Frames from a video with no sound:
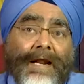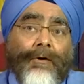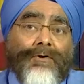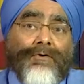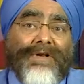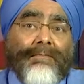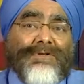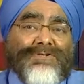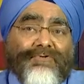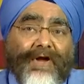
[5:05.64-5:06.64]
how do you
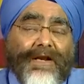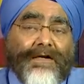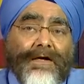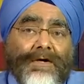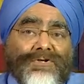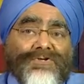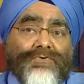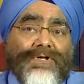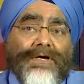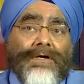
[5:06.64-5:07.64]
demonstrate to
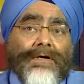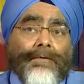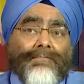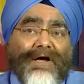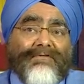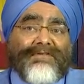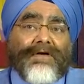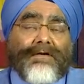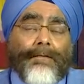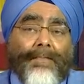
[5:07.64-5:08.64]
the private
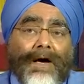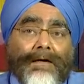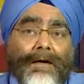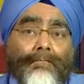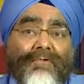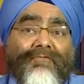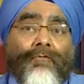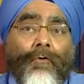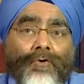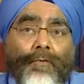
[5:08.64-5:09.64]
sector partner
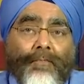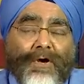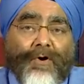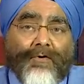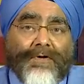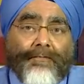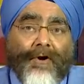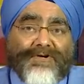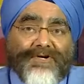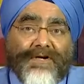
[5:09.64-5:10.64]
before you procure the
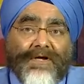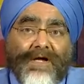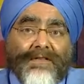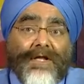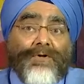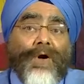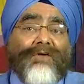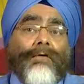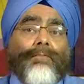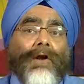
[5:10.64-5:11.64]
project that you
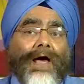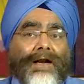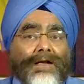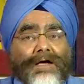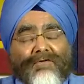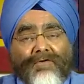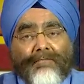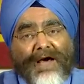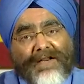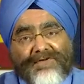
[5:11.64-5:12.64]
have a plan for
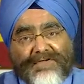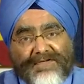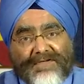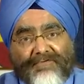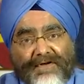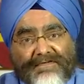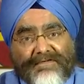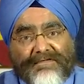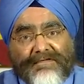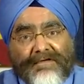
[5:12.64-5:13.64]
managing such
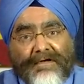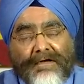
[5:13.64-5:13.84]
risks?